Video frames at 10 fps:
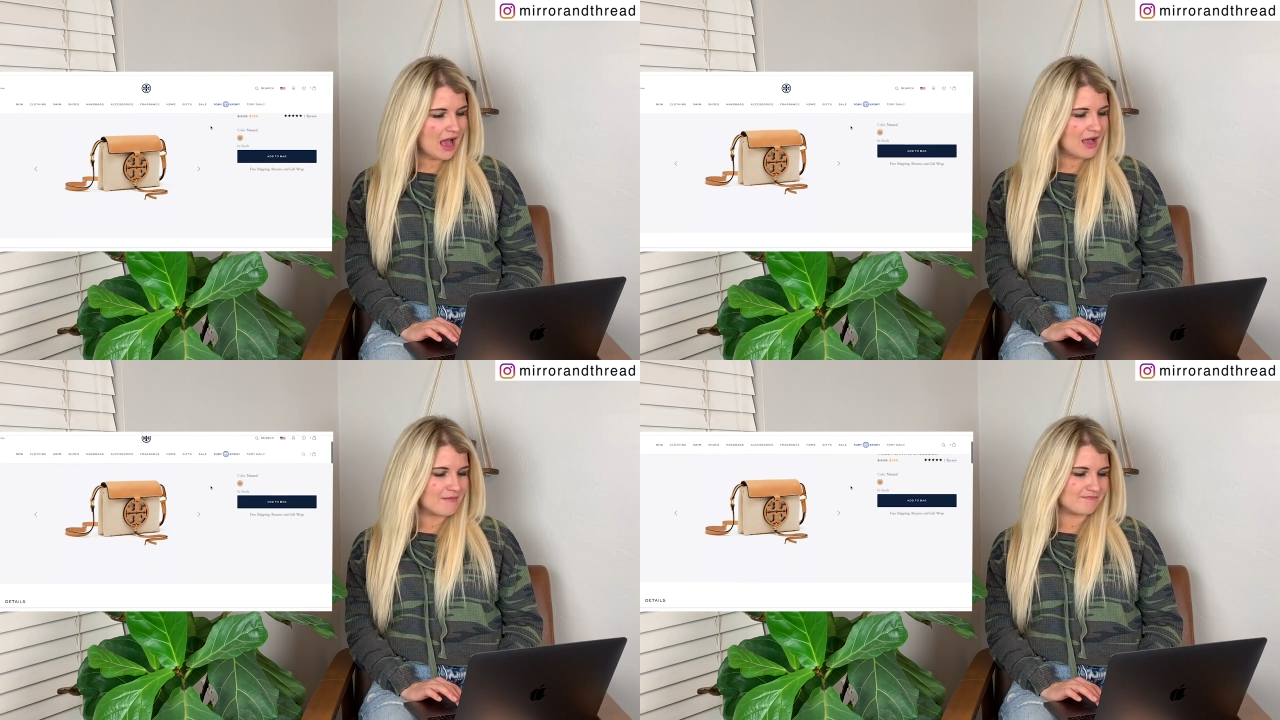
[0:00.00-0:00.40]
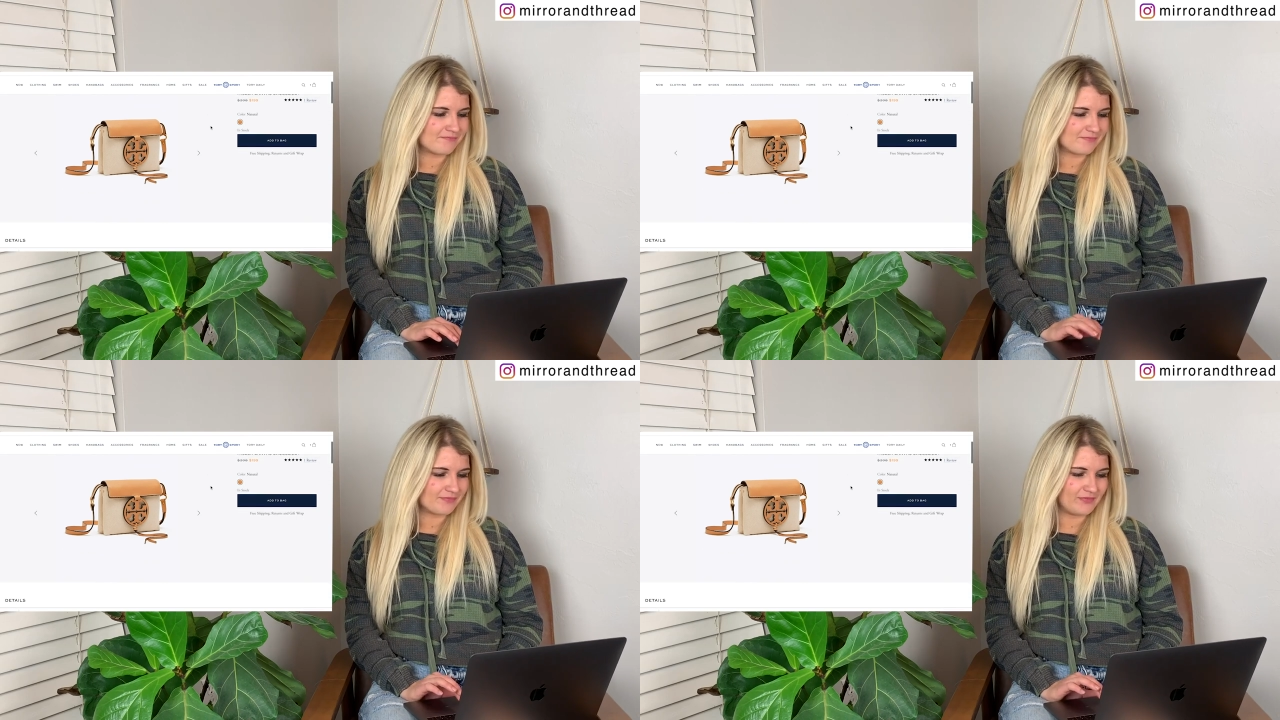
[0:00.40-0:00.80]

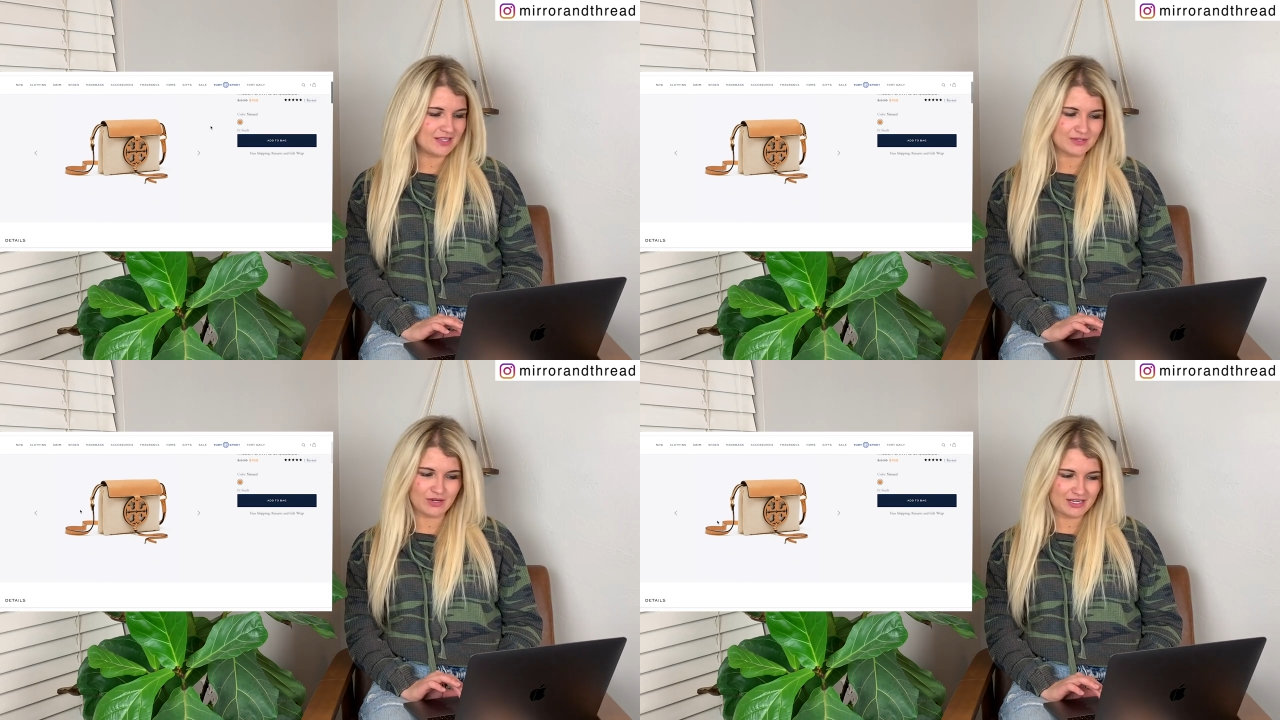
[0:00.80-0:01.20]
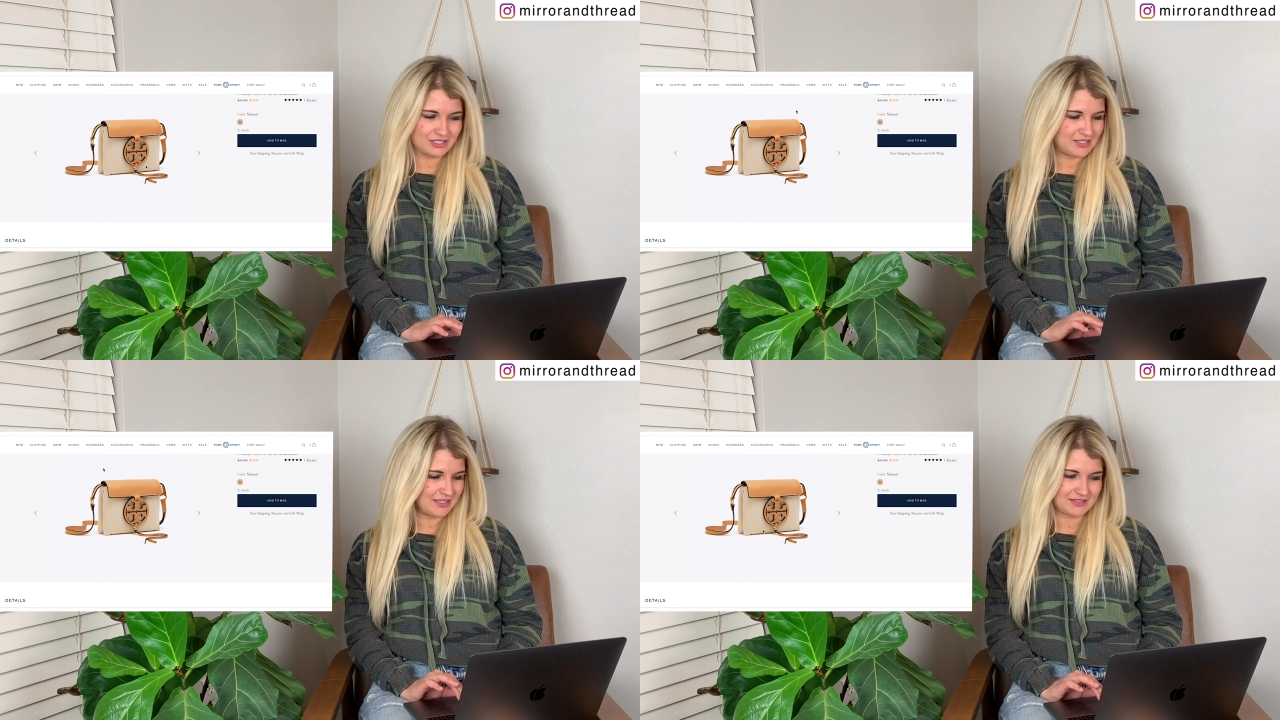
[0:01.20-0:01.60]
Um, this one I
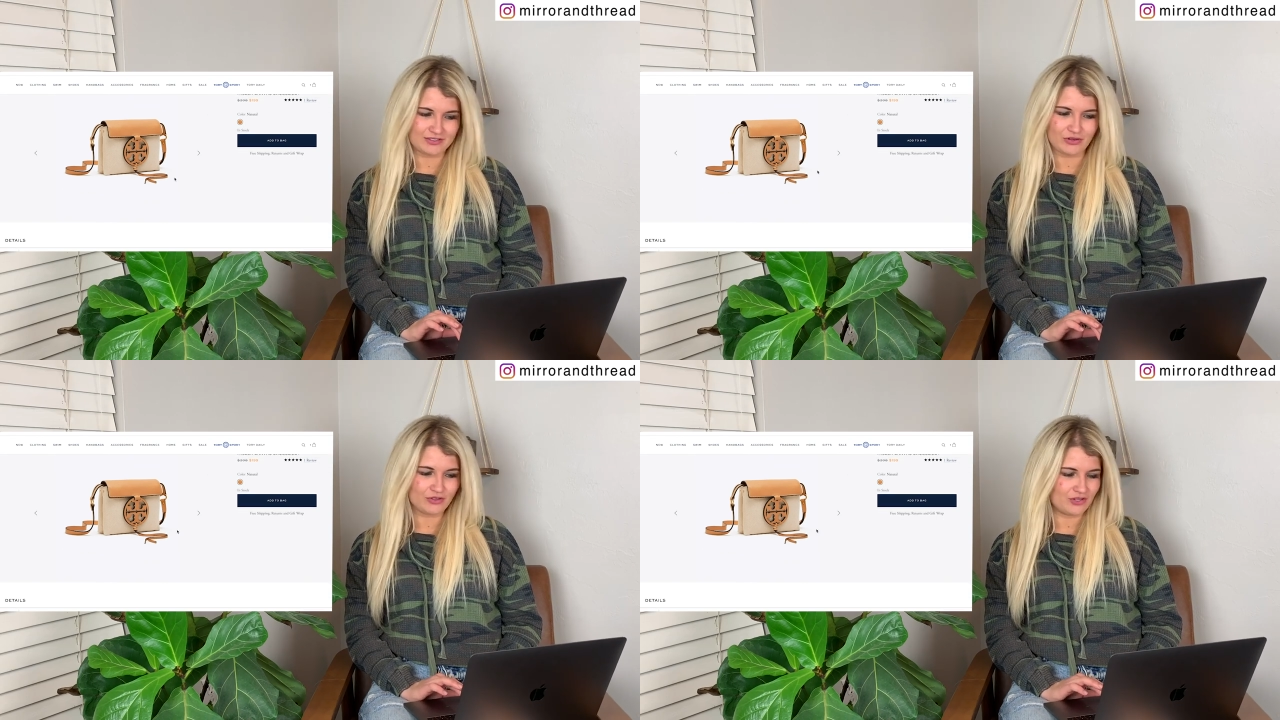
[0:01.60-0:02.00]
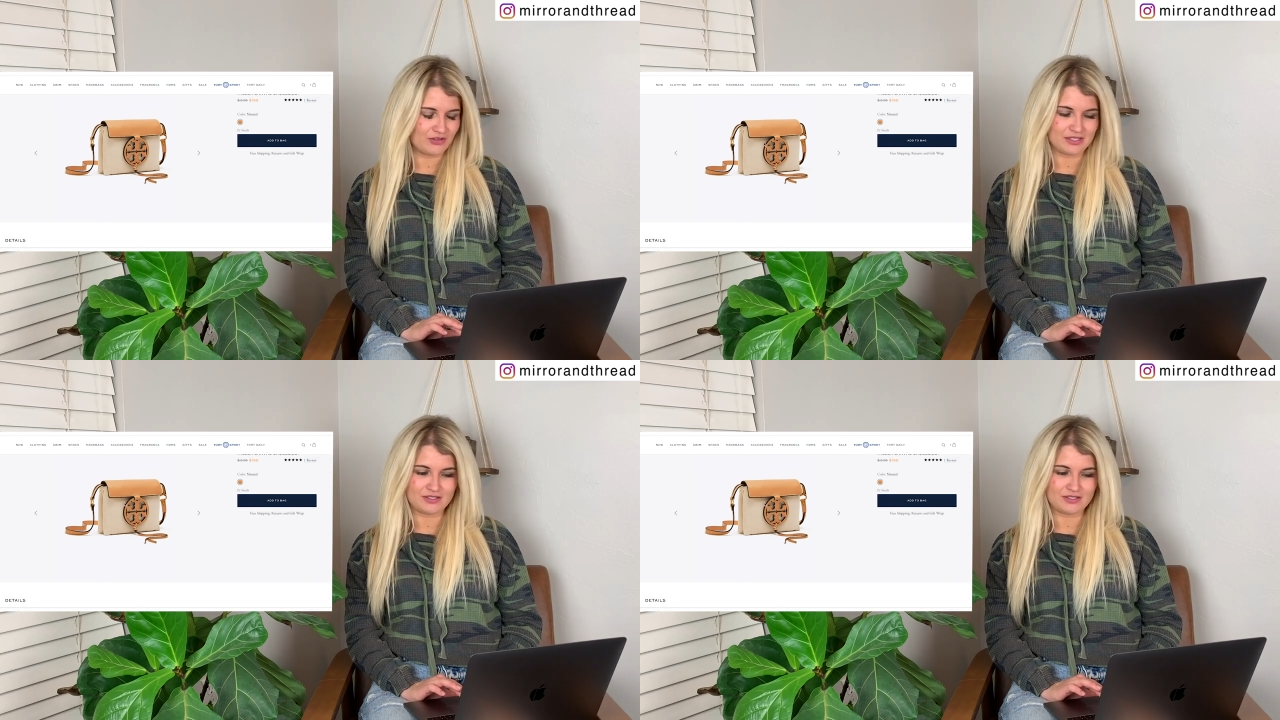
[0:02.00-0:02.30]
just think is so cute.